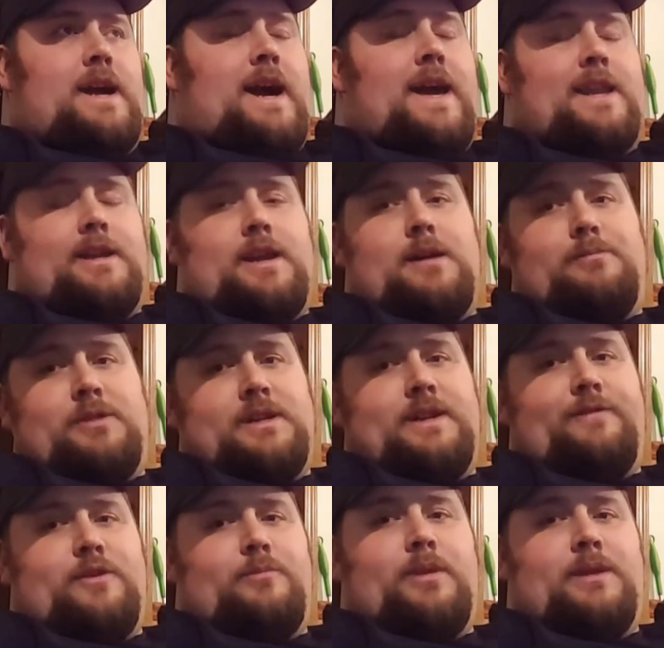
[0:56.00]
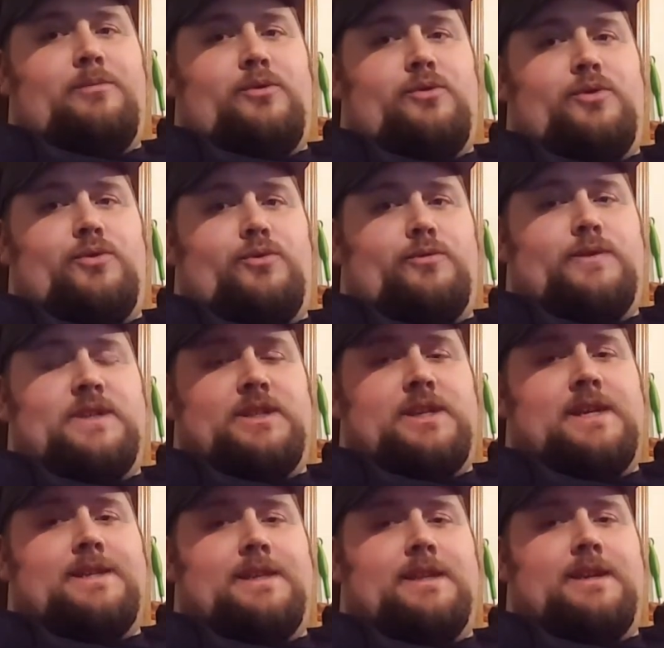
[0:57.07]
had a couple of different people who
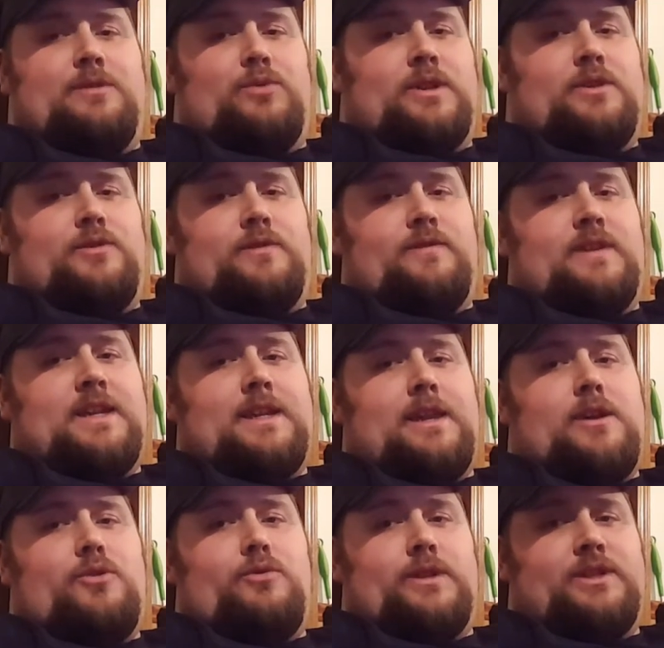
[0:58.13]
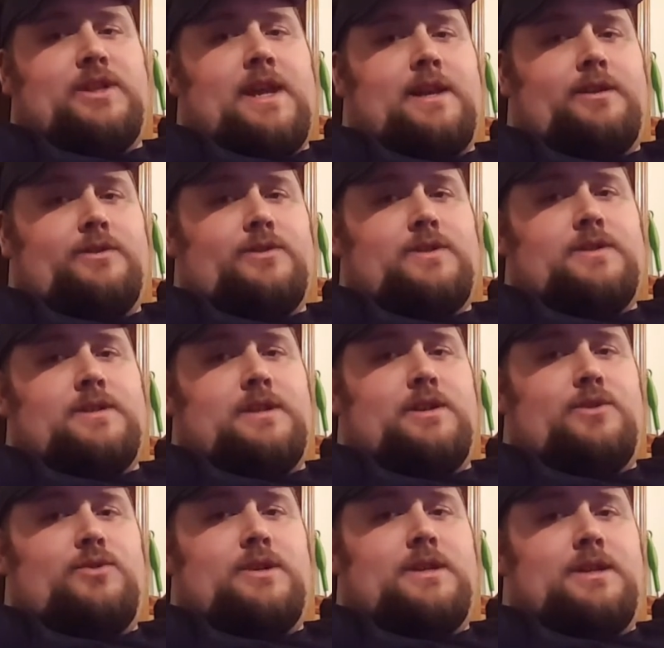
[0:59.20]
suggested that we do the video and challenged us to
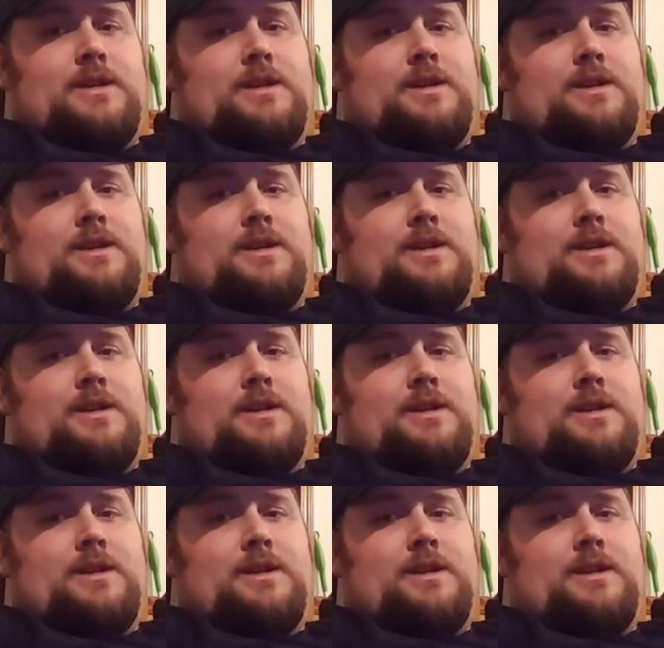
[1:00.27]
do it.